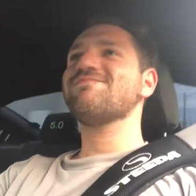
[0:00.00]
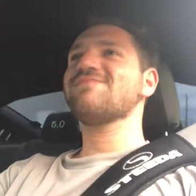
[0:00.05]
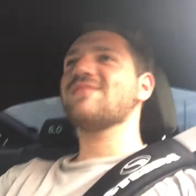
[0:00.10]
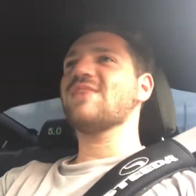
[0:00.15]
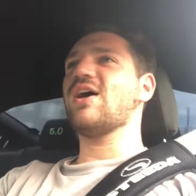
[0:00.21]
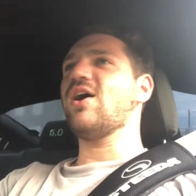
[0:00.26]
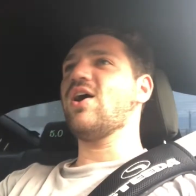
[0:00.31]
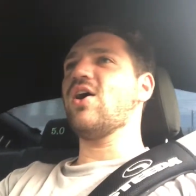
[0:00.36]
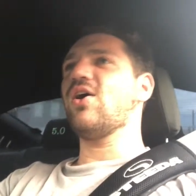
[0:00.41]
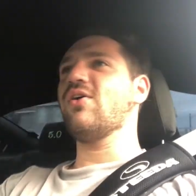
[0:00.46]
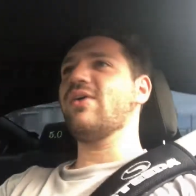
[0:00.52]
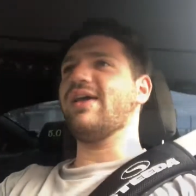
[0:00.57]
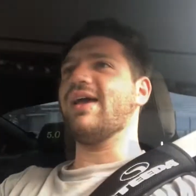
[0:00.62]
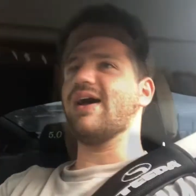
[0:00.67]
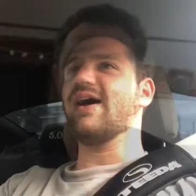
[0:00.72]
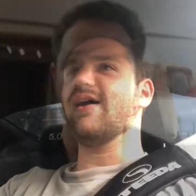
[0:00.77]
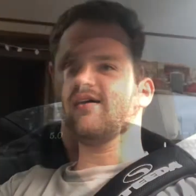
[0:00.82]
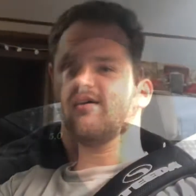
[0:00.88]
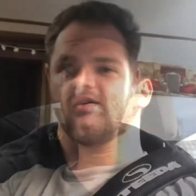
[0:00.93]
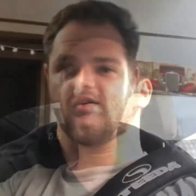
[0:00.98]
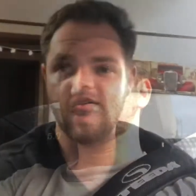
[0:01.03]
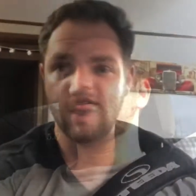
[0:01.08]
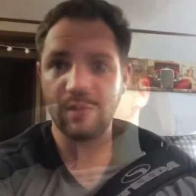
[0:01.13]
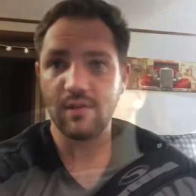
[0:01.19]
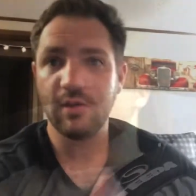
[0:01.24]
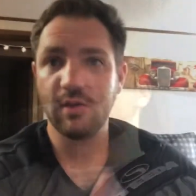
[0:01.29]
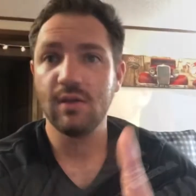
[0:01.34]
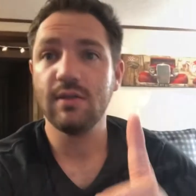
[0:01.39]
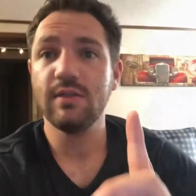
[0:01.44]
Oh yeah.
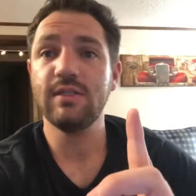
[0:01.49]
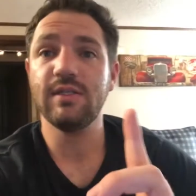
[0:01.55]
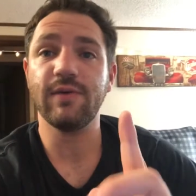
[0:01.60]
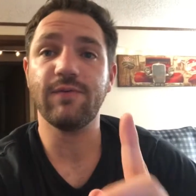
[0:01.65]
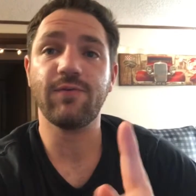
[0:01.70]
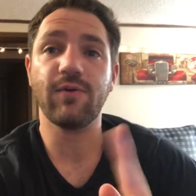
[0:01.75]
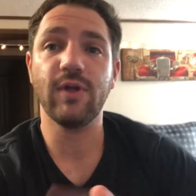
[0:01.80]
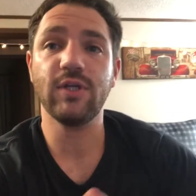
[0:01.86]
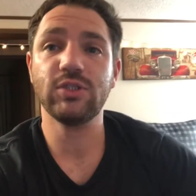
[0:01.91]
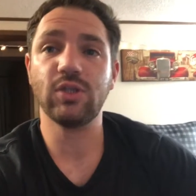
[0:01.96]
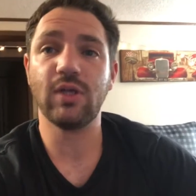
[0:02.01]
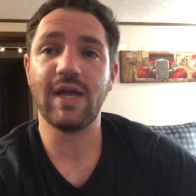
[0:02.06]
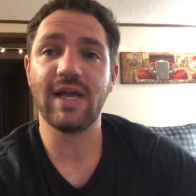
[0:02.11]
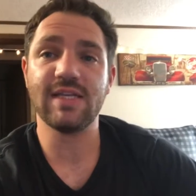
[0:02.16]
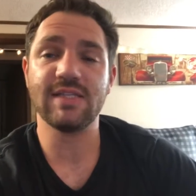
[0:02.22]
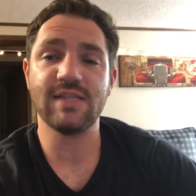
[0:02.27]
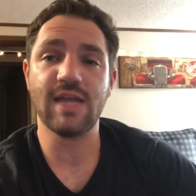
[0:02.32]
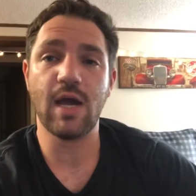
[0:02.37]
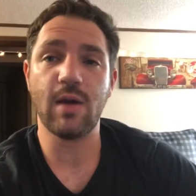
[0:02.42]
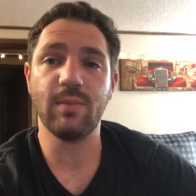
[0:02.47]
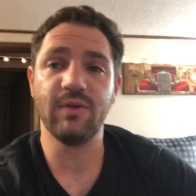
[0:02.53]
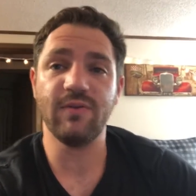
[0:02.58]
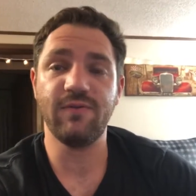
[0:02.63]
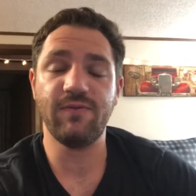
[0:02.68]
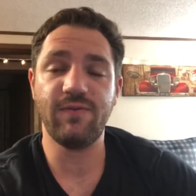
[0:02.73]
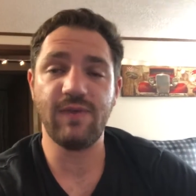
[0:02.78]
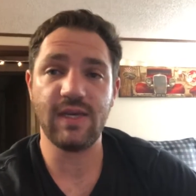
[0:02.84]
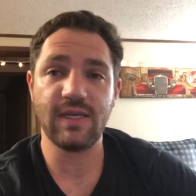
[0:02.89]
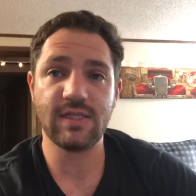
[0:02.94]
Differential has now been
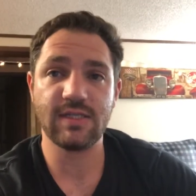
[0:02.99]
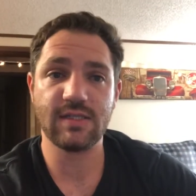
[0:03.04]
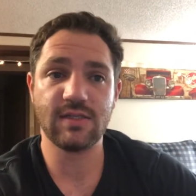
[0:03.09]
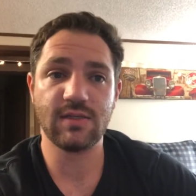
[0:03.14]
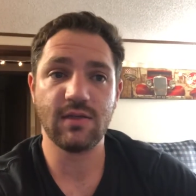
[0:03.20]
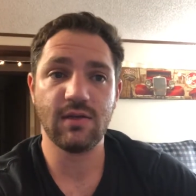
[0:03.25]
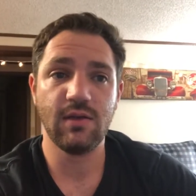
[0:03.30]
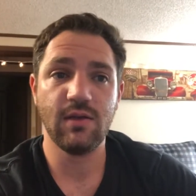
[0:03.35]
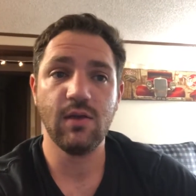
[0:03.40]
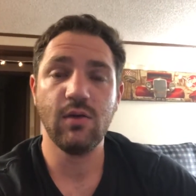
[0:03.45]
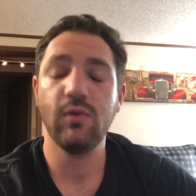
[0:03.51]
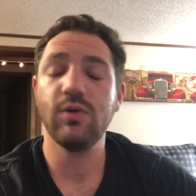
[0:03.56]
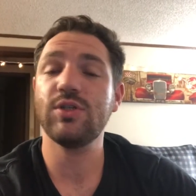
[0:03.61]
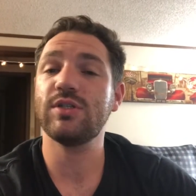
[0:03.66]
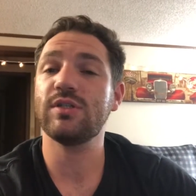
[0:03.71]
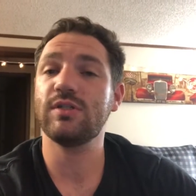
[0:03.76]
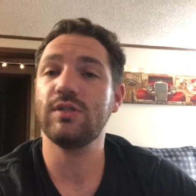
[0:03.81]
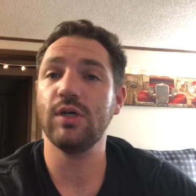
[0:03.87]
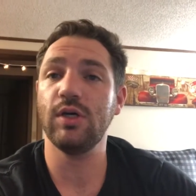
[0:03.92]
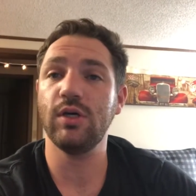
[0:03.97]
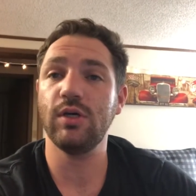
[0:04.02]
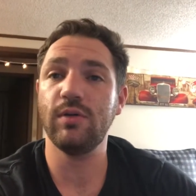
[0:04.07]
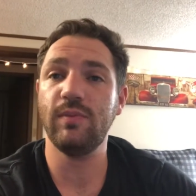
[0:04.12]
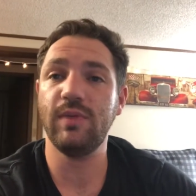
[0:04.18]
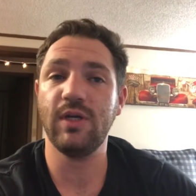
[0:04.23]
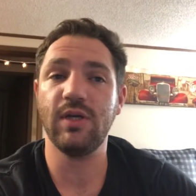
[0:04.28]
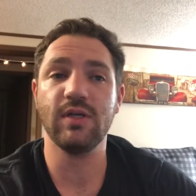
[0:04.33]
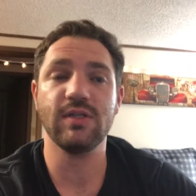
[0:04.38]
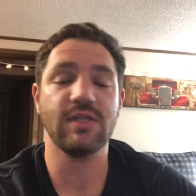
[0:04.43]
fixed, which is good
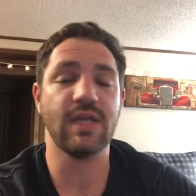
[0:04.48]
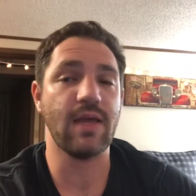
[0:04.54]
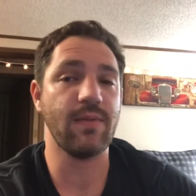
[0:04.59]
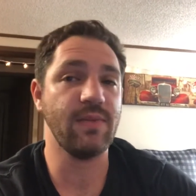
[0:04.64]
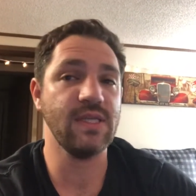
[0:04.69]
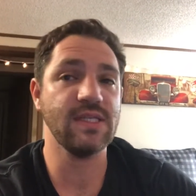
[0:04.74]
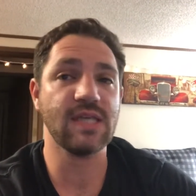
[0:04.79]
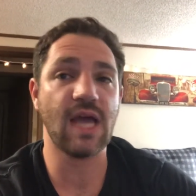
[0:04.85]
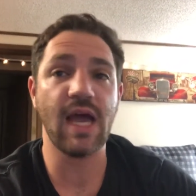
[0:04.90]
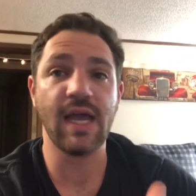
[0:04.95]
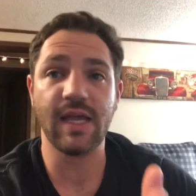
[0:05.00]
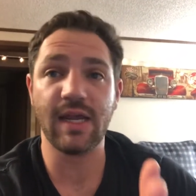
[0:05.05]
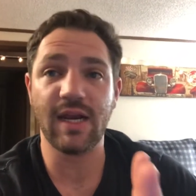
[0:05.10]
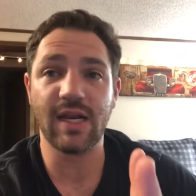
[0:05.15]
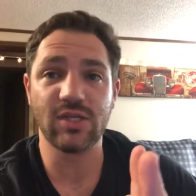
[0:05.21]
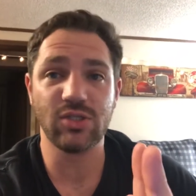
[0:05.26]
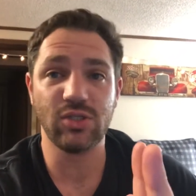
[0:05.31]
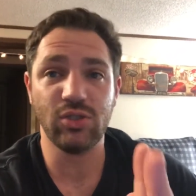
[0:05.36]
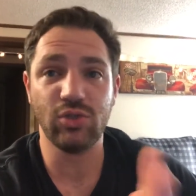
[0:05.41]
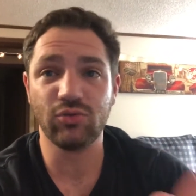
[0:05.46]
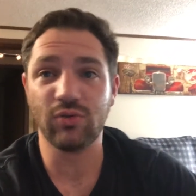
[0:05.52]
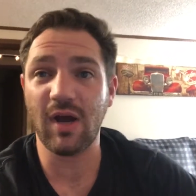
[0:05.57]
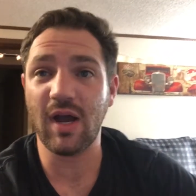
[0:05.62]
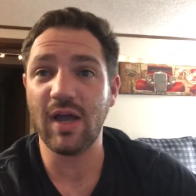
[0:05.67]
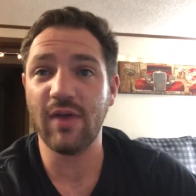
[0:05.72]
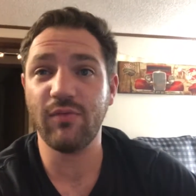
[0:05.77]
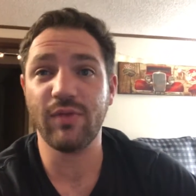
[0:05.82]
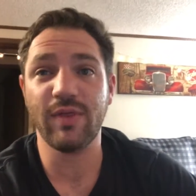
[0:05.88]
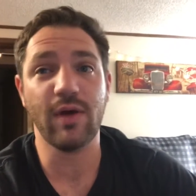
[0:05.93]
because that means I can actually
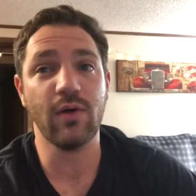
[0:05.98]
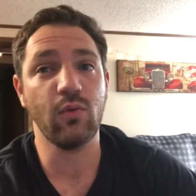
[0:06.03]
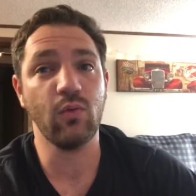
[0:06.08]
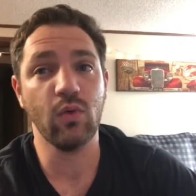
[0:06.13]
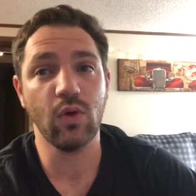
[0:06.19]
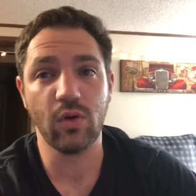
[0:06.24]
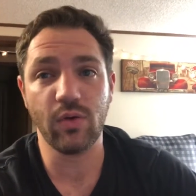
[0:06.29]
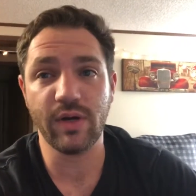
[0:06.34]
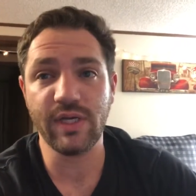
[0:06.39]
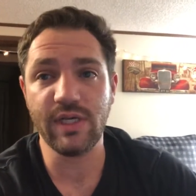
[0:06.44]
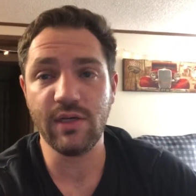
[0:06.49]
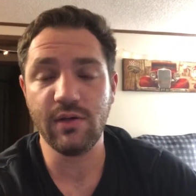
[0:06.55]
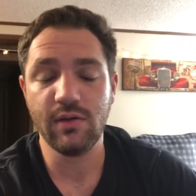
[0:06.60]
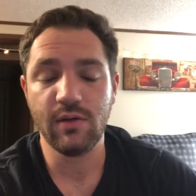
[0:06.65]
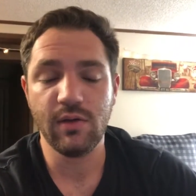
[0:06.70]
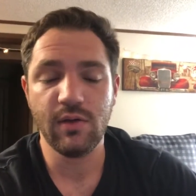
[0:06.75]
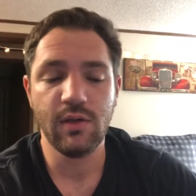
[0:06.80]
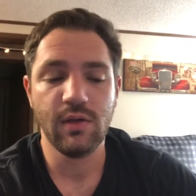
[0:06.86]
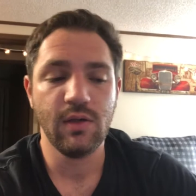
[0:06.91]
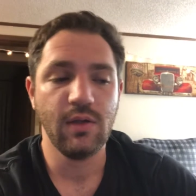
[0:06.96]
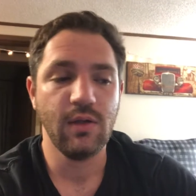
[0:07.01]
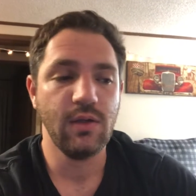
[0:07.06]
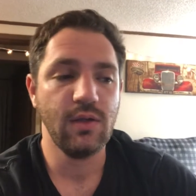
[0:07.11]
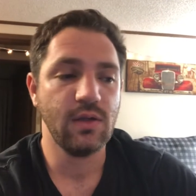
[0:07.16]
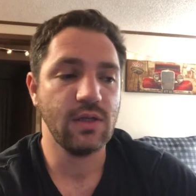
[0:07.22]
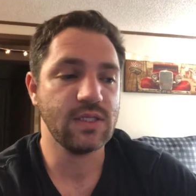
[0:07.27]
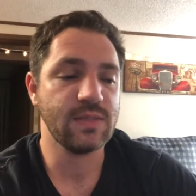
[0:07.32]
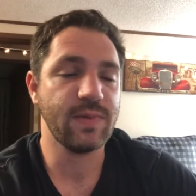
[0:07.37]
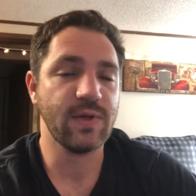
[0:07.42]
drive without worry,
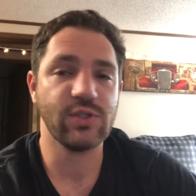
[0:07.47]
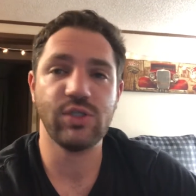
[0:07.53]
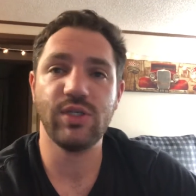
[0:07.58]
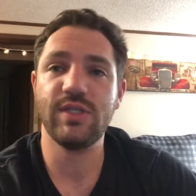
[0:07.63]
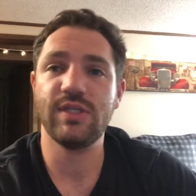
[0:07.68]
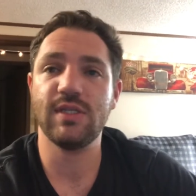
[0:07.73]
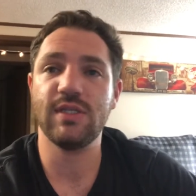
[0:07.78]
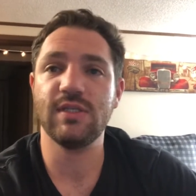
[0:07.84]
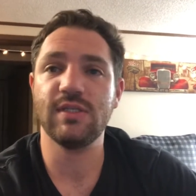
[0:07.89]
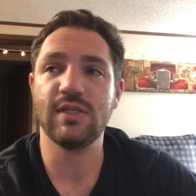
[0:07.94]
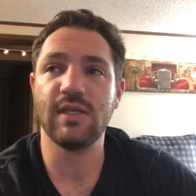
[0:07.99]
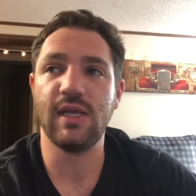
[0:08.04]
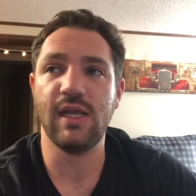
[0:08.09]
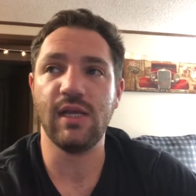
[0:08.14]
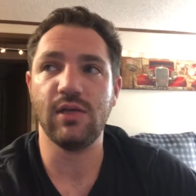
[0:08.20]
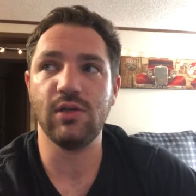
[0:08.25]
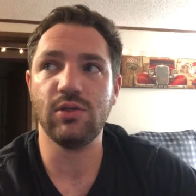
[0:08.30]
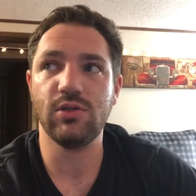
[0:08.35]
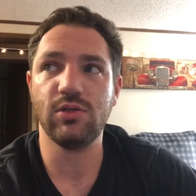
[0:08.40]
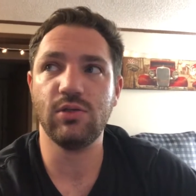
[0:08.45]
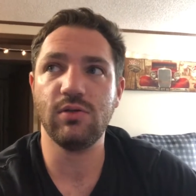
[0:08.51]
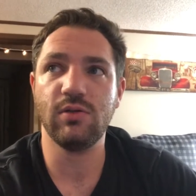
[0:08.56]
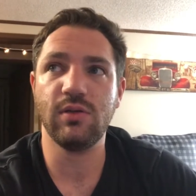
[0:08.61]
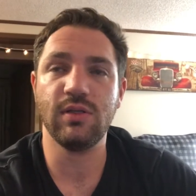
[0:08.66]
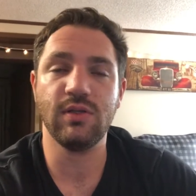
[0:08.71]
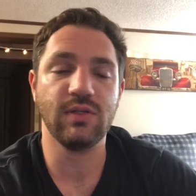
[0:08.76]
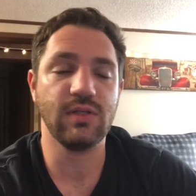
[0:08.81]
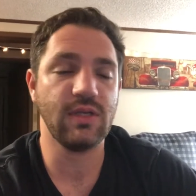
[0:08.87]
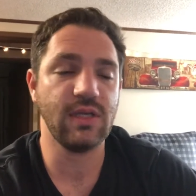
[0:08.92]
especially since
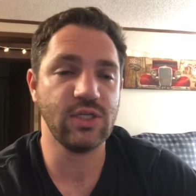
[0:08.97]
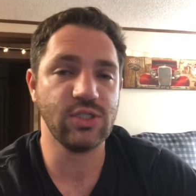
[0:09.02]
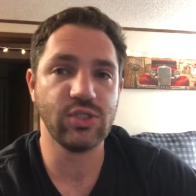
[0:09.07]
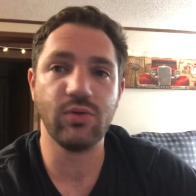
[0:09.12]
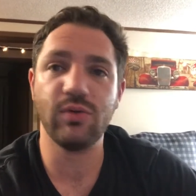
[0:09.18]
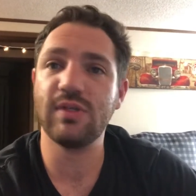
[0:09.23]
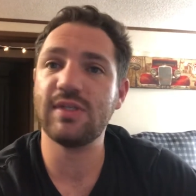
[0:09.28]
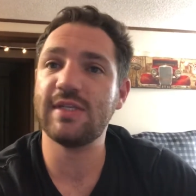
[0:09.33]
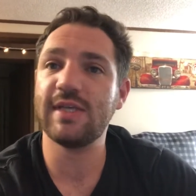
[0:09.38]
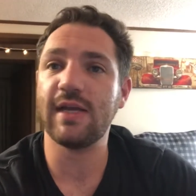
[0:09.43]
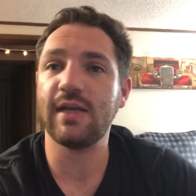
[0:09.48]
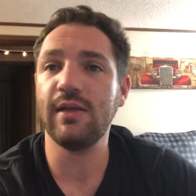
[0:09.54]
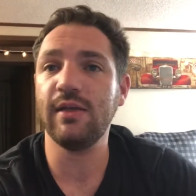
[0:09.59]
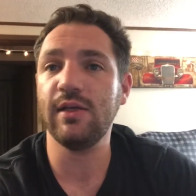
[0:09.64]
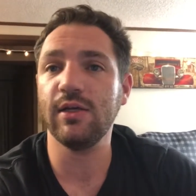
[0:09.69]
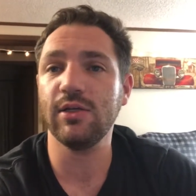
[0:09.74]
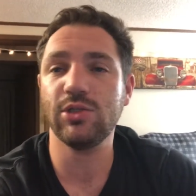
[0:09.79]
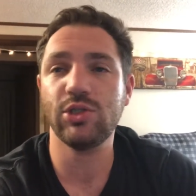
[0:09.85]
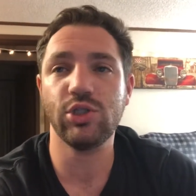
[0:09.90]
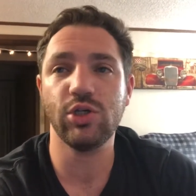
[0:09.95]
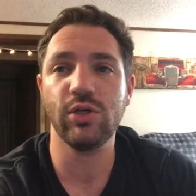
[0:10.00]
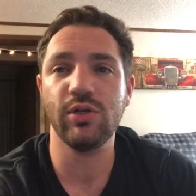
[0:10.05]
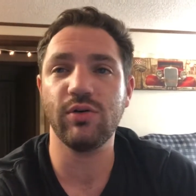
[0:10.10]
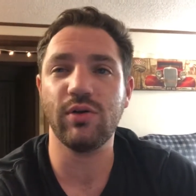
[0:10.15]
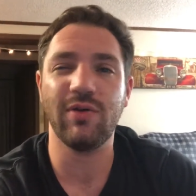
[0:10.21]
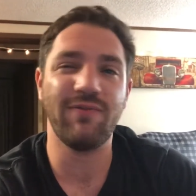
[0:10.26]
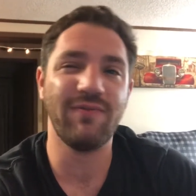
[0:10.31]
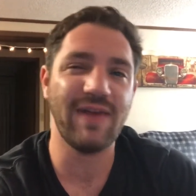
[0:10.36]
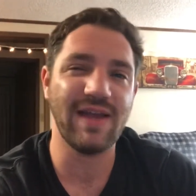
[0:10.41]
the issue with second gear shouldn't
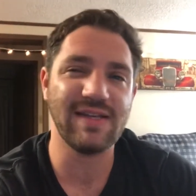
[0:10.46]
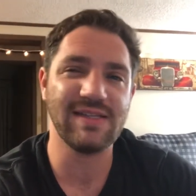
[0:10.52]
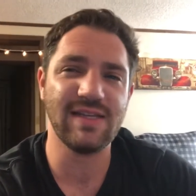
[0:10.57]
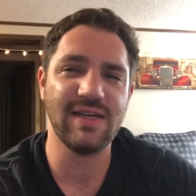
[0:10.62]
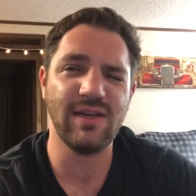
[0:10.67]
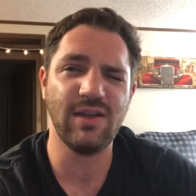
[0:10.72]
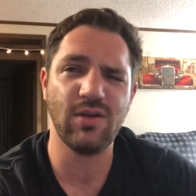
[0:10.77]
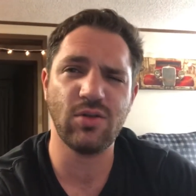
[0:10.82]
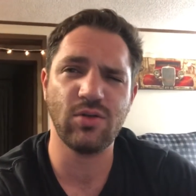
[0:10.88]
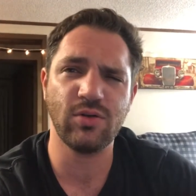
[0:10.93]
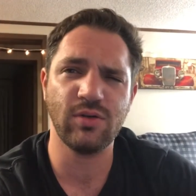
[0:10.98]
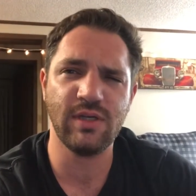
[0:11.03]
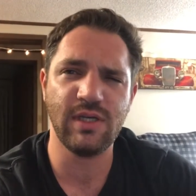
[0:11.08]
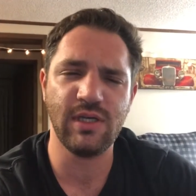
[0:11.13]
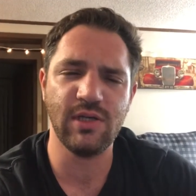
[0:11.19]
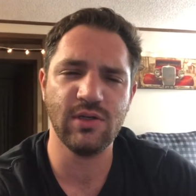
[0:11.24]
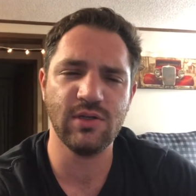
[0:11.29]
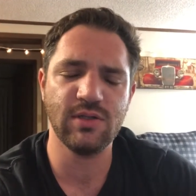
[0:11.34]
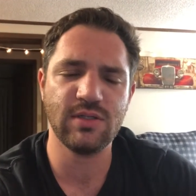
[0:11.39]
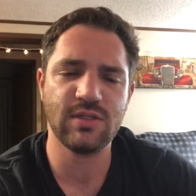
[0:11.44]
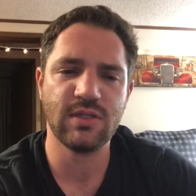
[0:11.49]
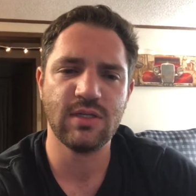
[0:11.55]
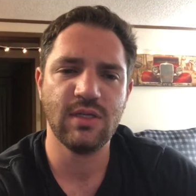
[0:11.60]
affect any other gears.